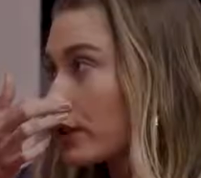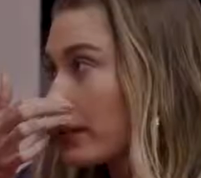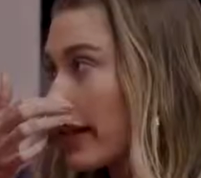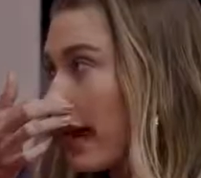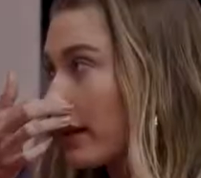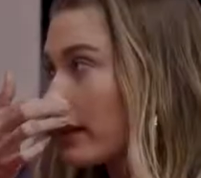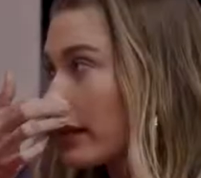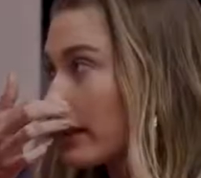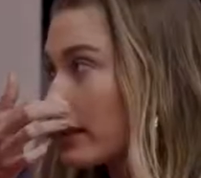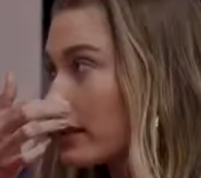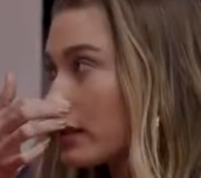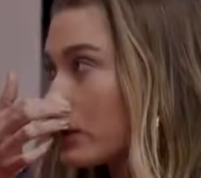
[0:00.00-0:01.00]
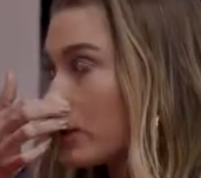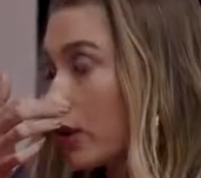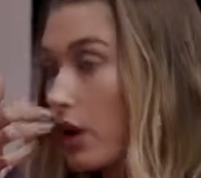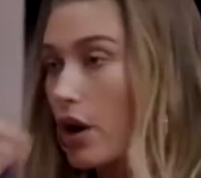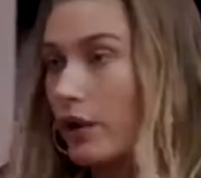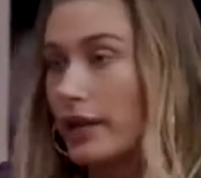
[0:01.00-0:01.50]
the reality is you
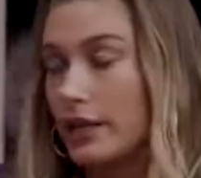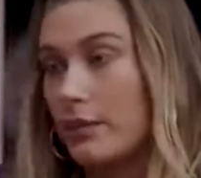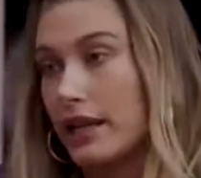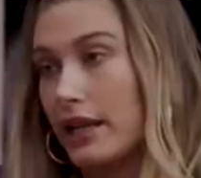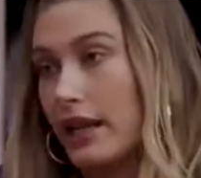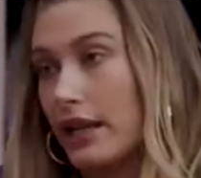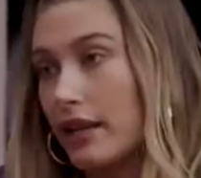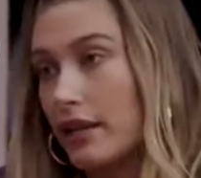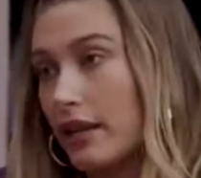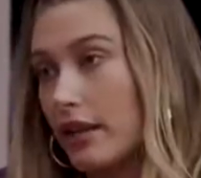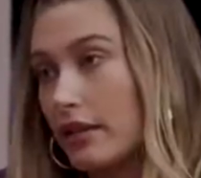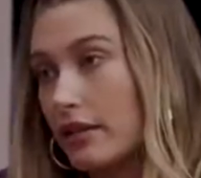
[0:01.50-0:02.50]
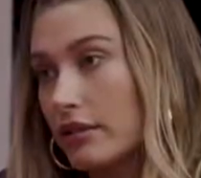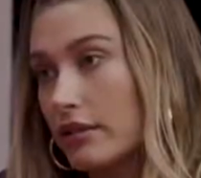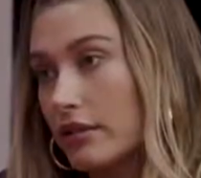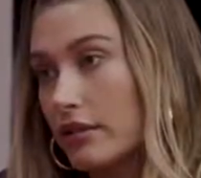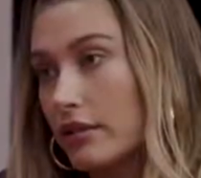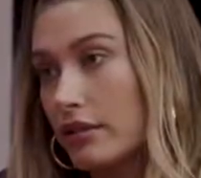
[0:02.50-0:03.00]
don't owe anybody anything.
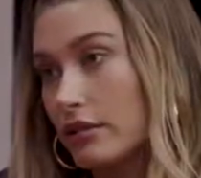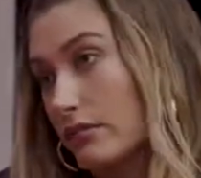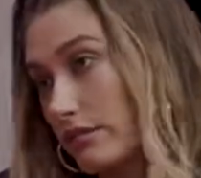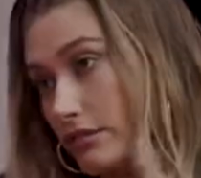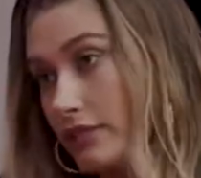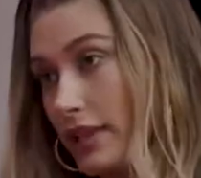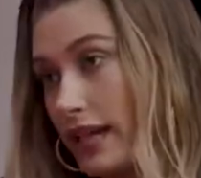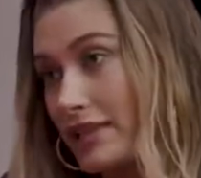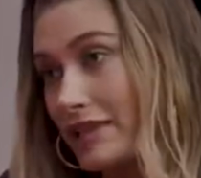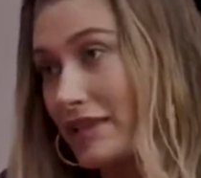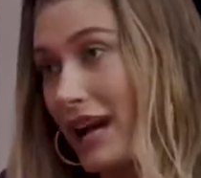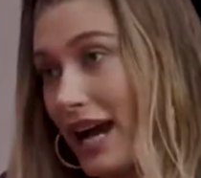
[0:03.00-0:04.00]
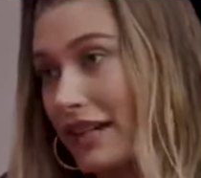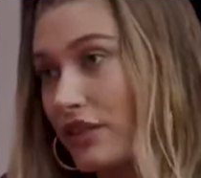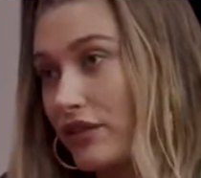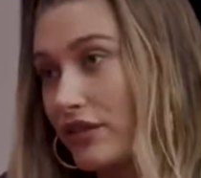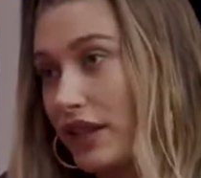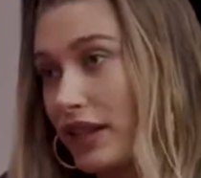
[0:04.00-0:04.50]
That's kind
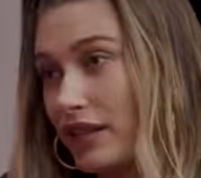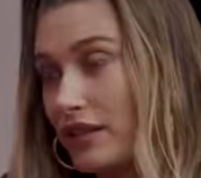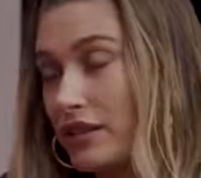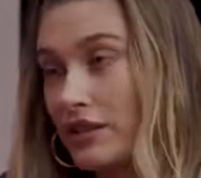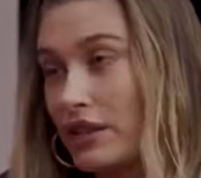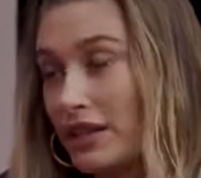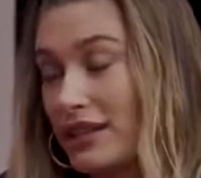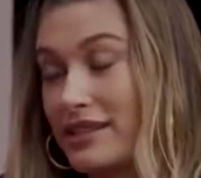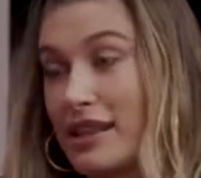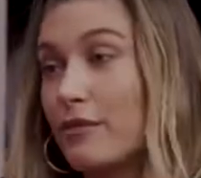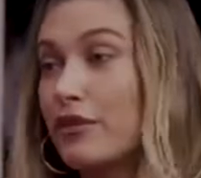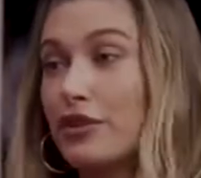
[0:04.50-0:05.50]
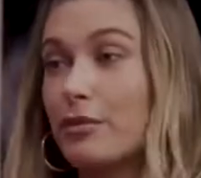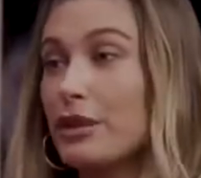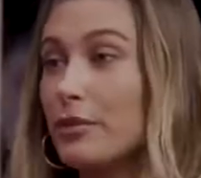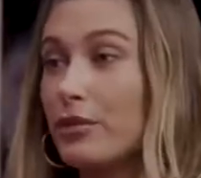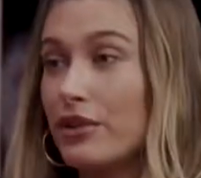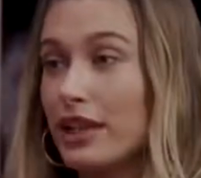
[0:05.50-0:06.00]
of like, except for the
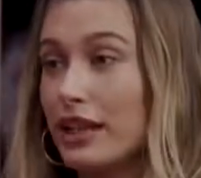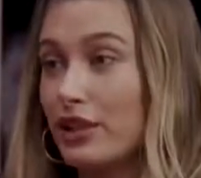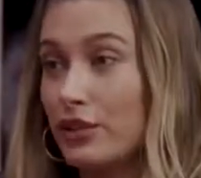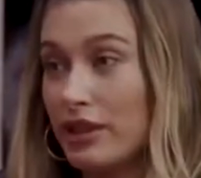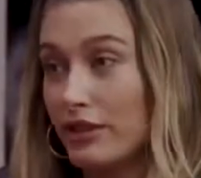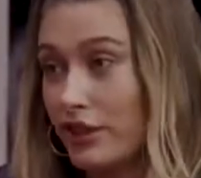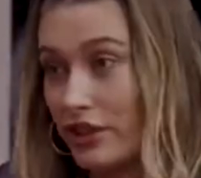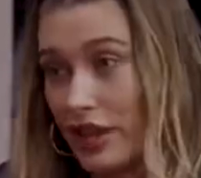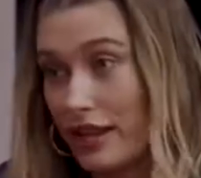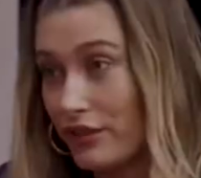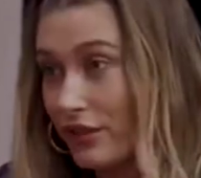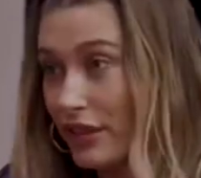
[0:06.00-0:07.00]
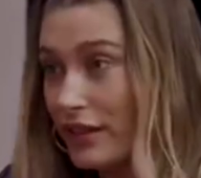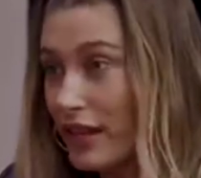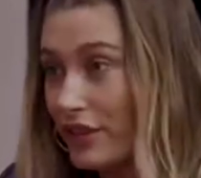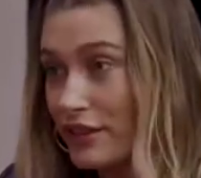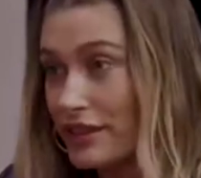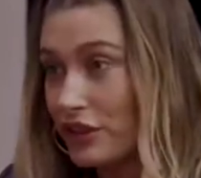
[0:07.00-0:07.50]
people that you live your life with
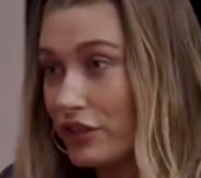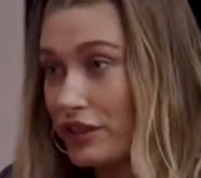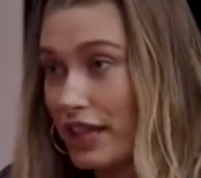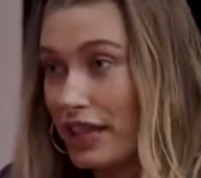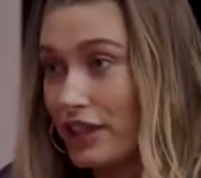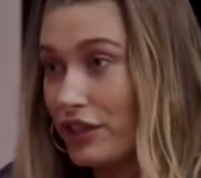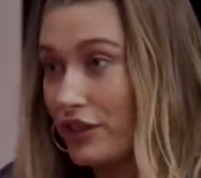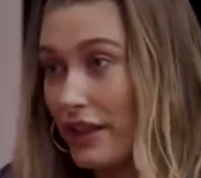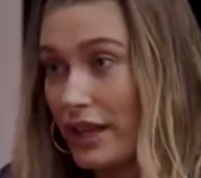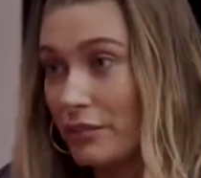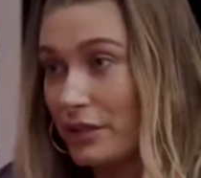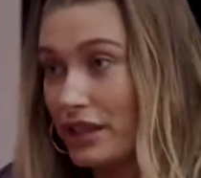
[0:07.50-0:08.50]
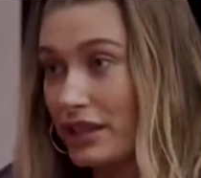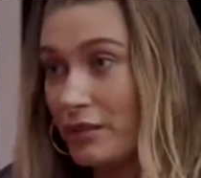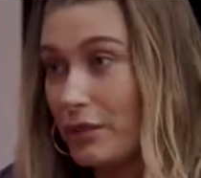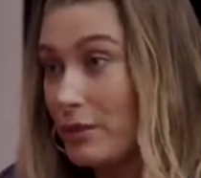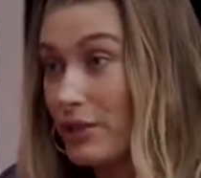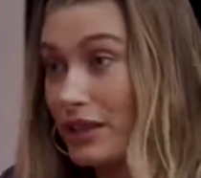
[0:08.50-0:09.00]
every single day, your family, the
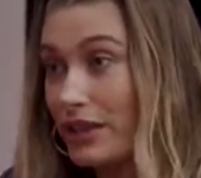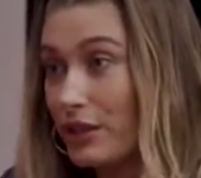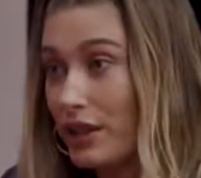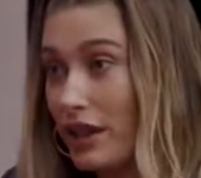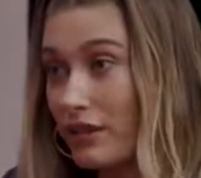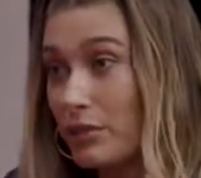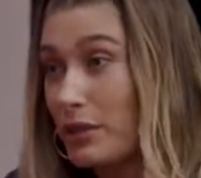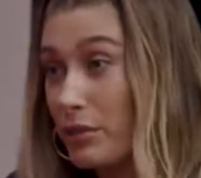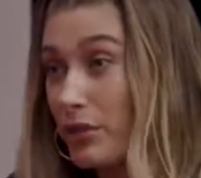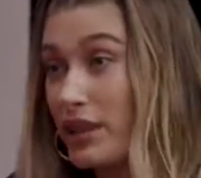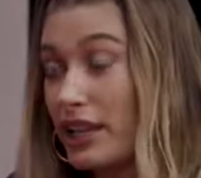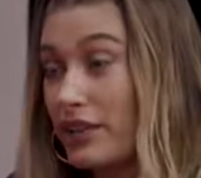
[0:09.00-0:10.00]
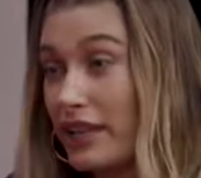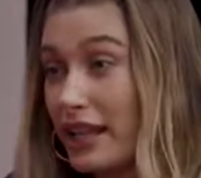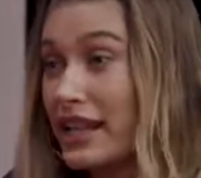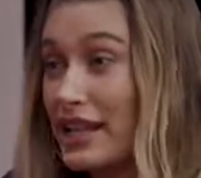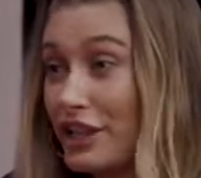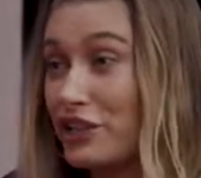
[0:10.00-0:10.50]
people that you love, the people that are like
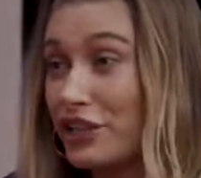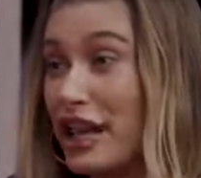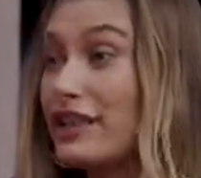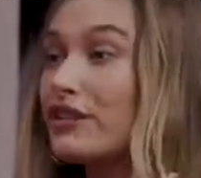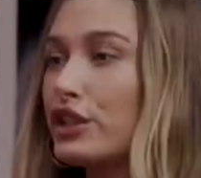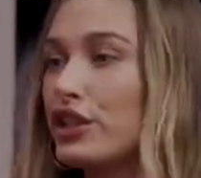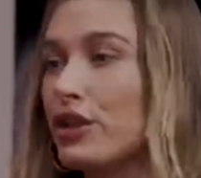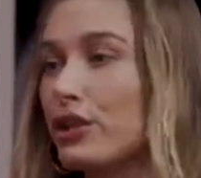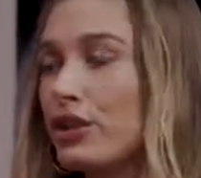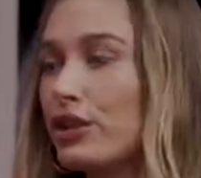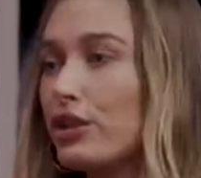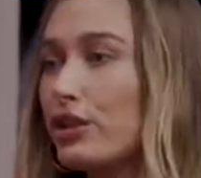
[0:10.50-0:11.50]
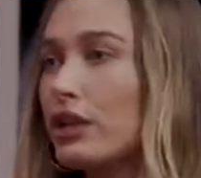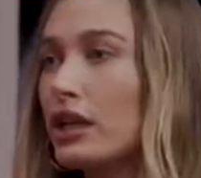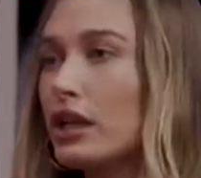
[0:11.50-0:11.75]
in your life and know you.